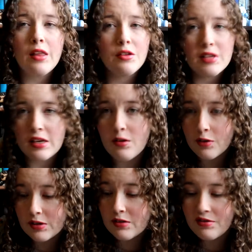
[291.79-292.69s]
It looks like you've
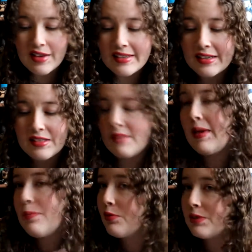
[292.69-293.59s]
got some fantastic
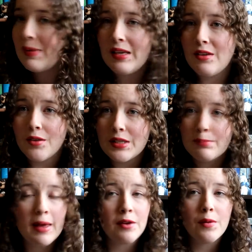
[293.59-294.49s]
people speaking on this
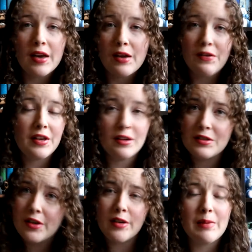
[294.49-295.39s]
panel, and I think
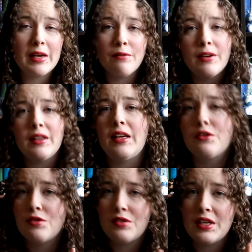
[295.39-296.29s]
it's going to be a really
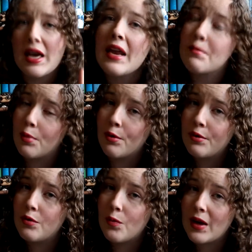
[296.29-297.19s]
interesting and
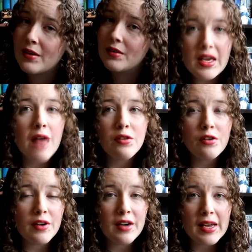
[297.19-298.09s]
important one. The other
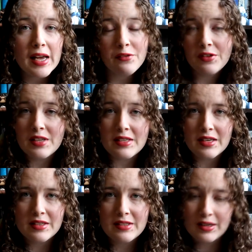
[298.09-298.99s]
event I have for
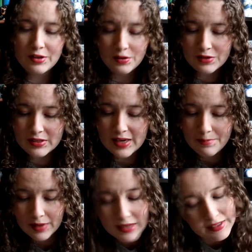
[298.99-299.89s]
Saturday the 2nd of
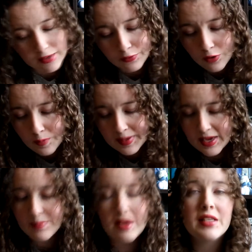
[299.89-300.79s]
September is at at 4
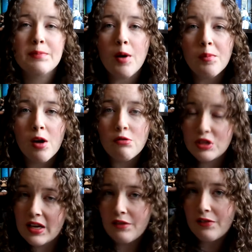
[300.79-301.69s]
p.m. and it's pop
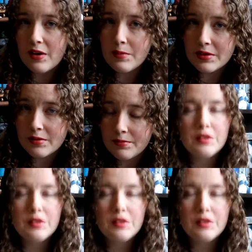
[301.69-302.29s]
culture and feminism.